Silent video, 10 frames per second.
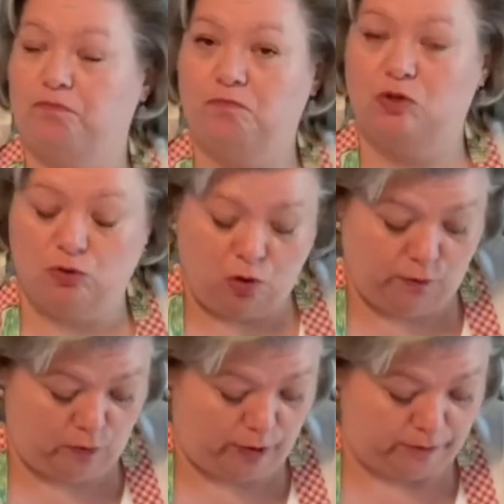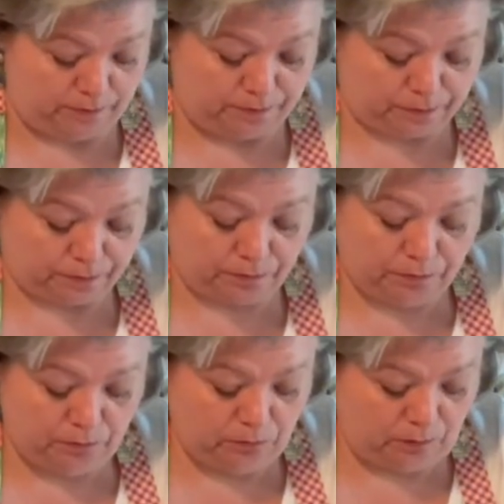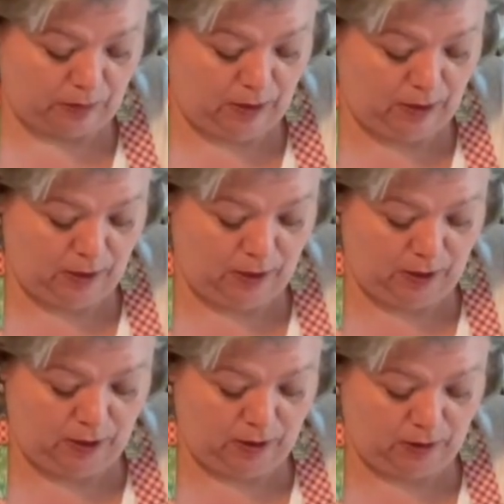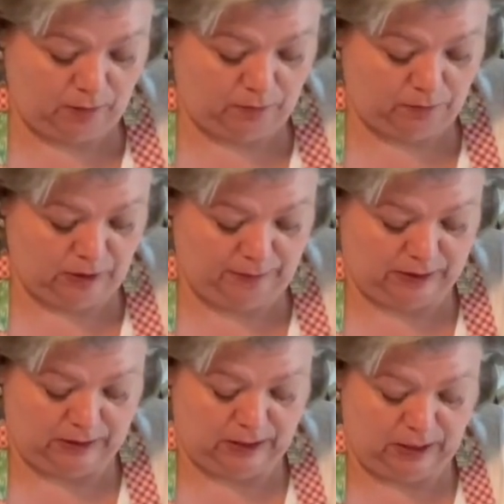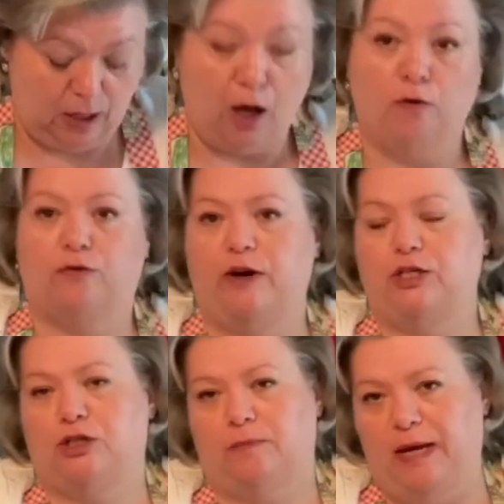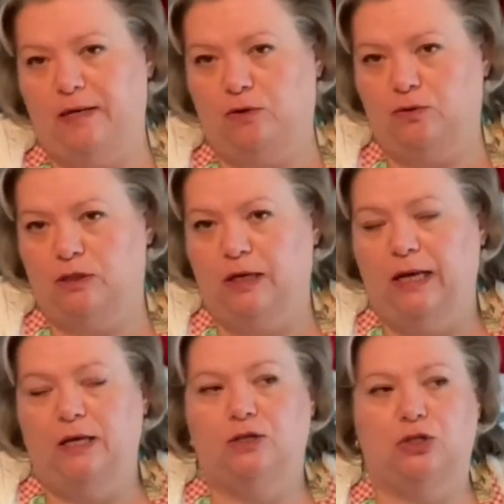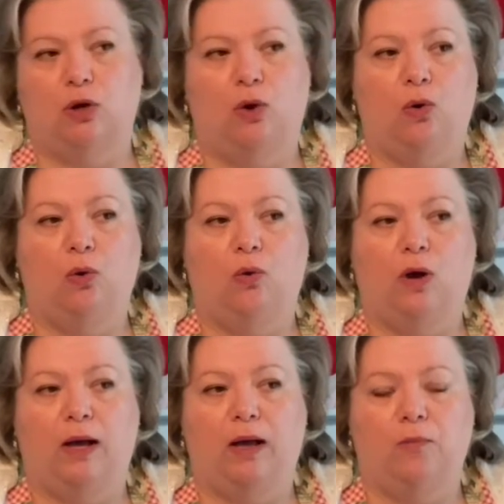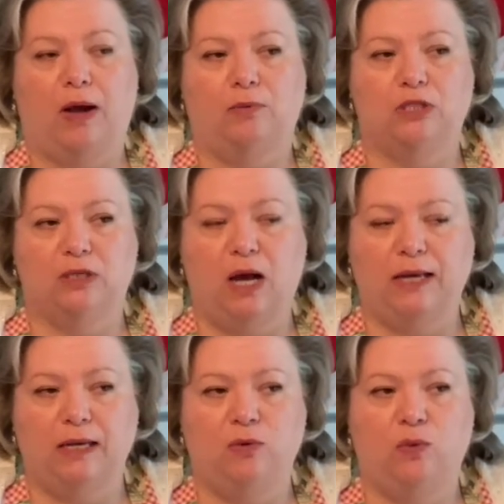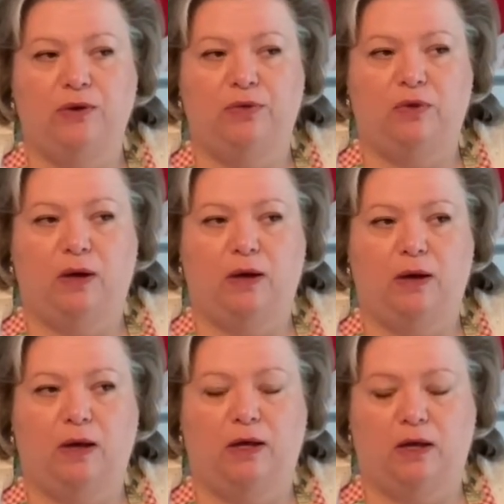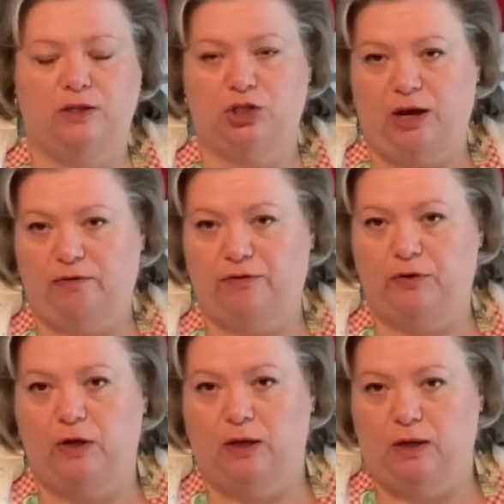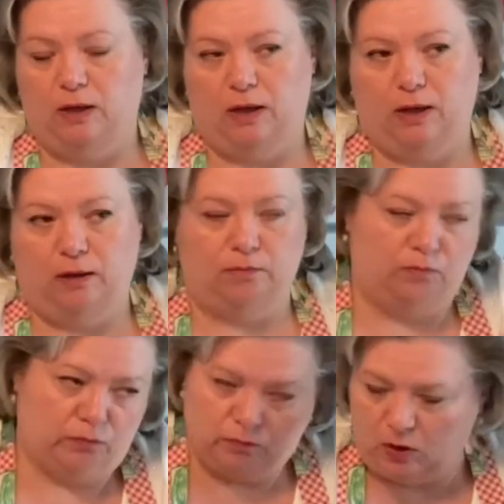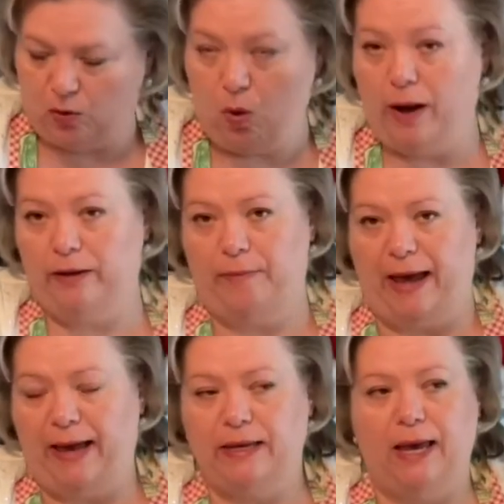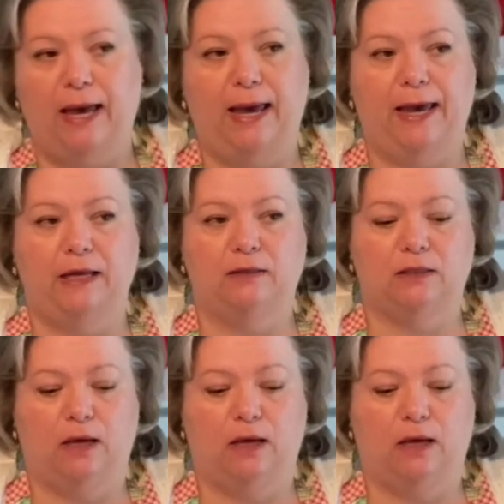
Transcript: So go for it. Let me see. Fresh tomatoes. So I was talking with a chef a while back, and